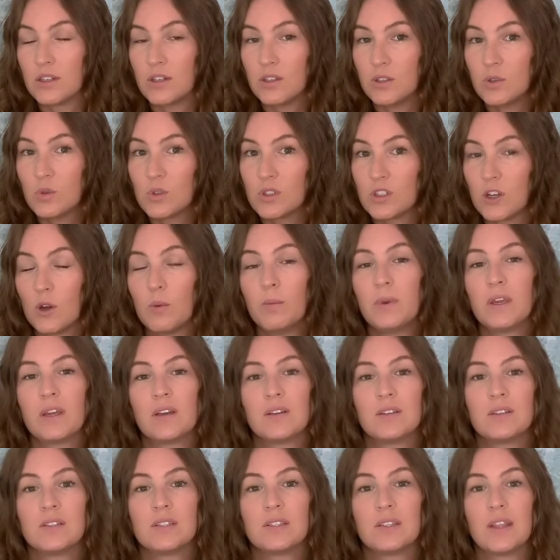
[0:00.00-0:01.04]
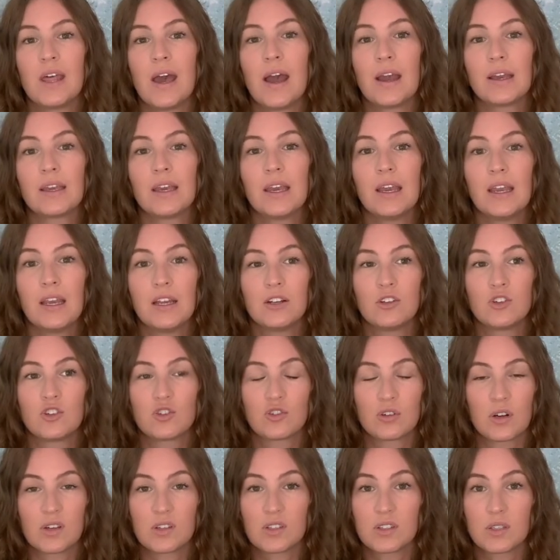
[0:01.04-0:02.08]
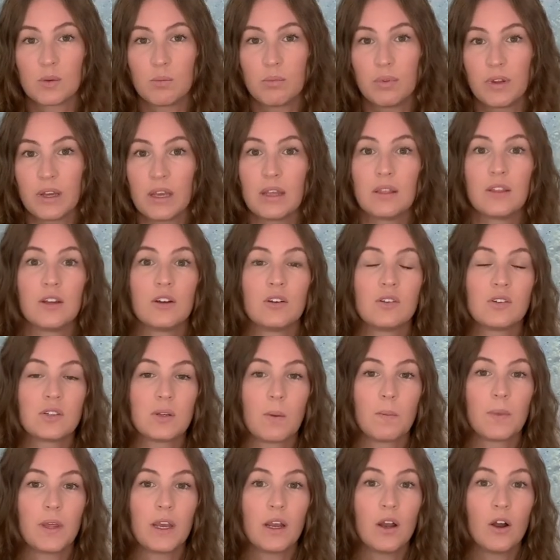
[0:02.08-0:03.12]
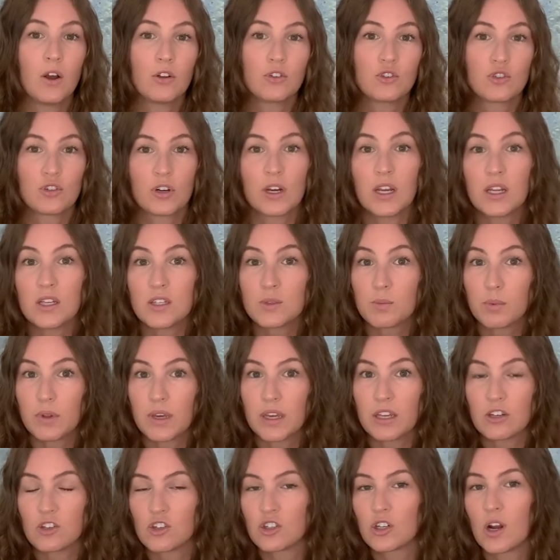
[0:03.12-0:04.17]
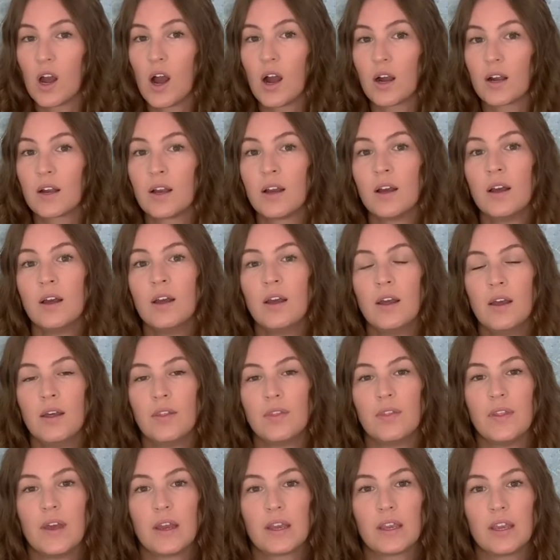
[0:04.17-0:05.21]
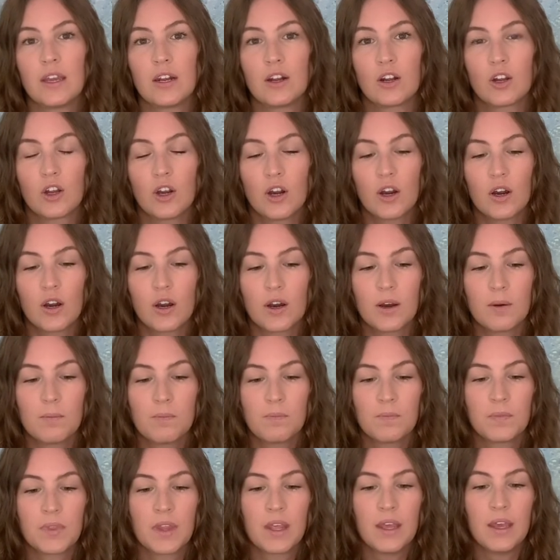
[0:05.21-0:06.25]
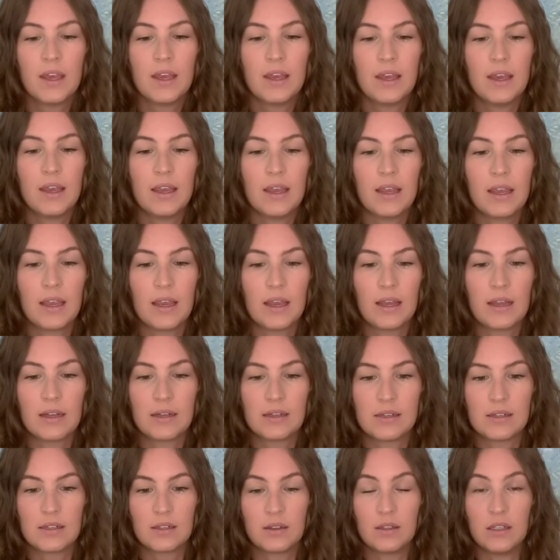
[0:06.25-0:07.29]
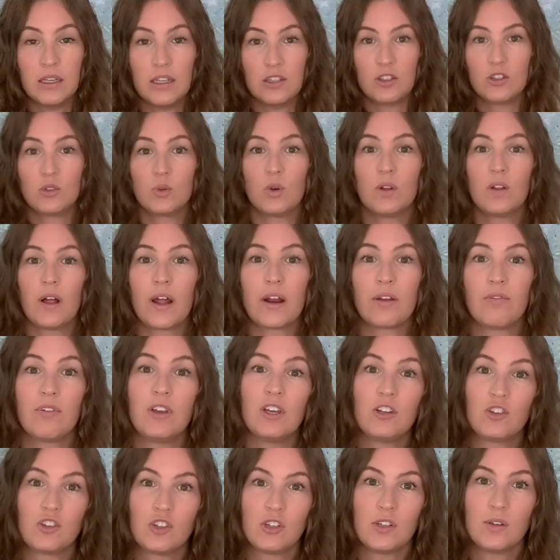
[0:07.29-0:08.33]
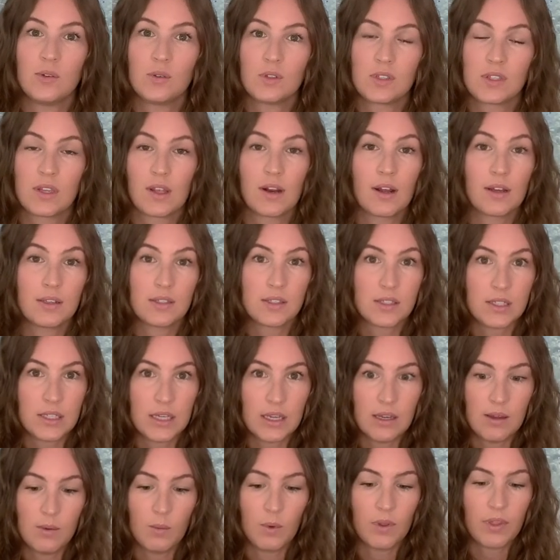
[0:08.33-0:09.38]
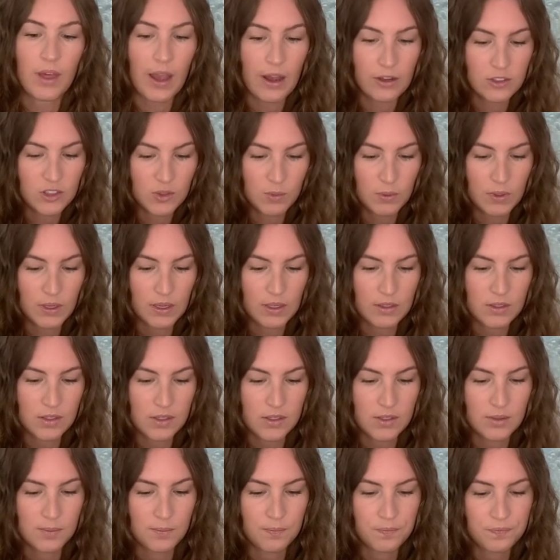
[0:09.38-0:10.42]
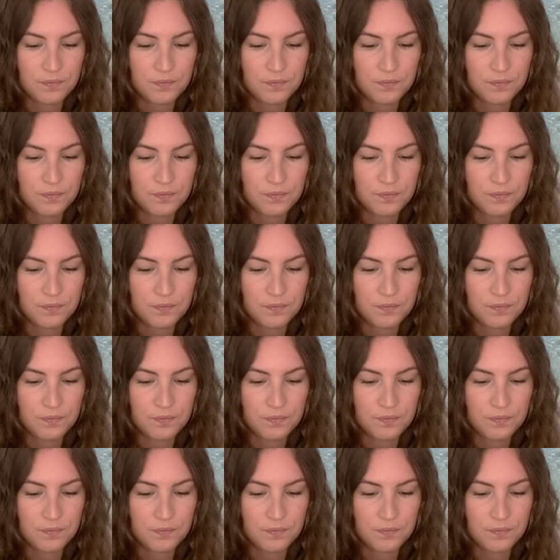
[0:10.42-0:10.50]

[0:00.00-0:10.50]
to do so, because that can stress the plant. There is something called transplant shock that can occur and leads to a lot of issues that I see with houseplants.